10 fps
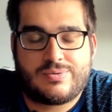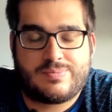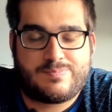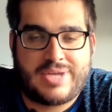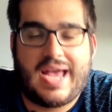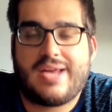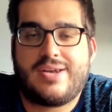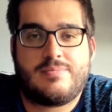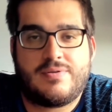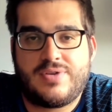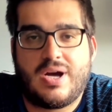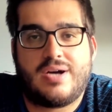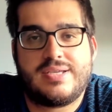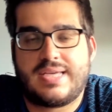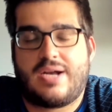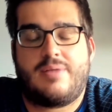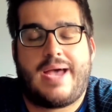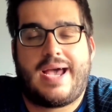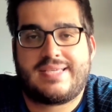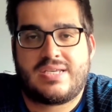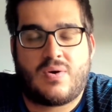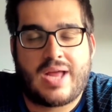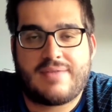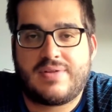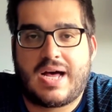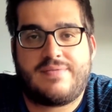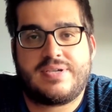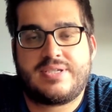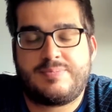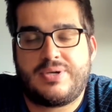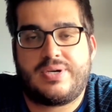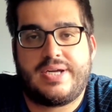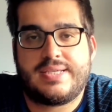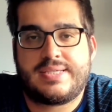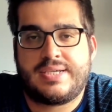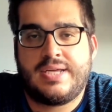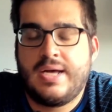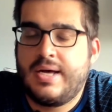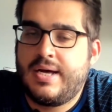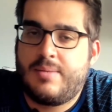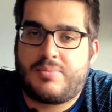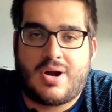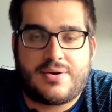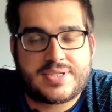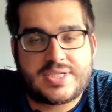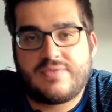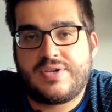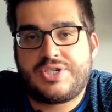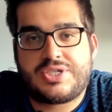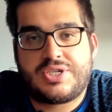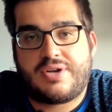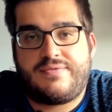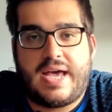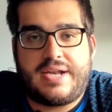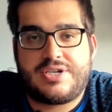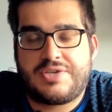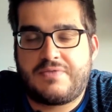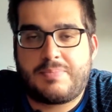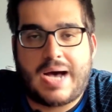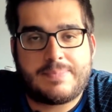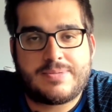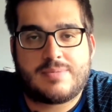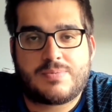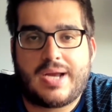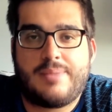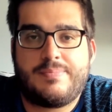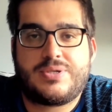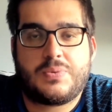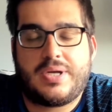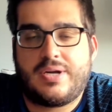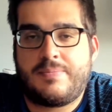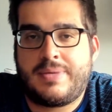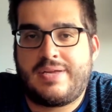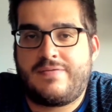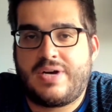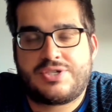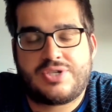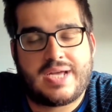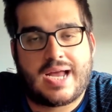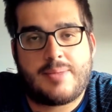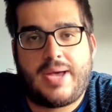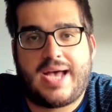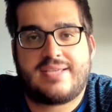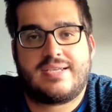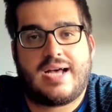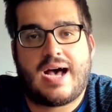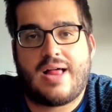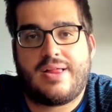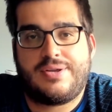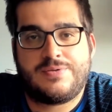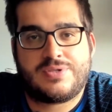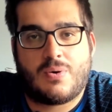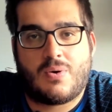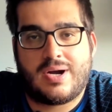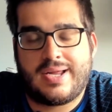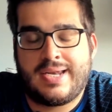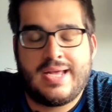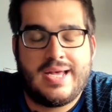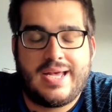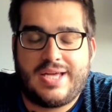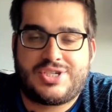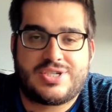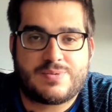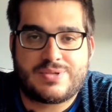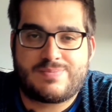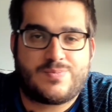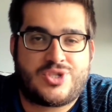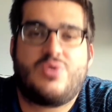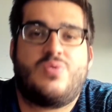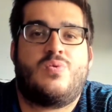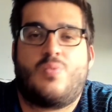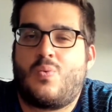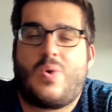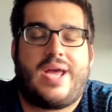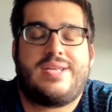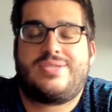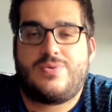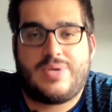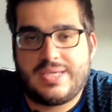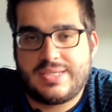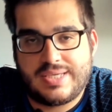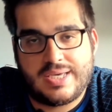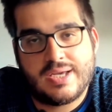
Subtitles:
tandem of young center backs that don't have a lot of experience. And Bernardo Silva just took advantage of it, popped up right in between them, and then eventually got a pass onto Haaland, who scored. And it just was way too easy.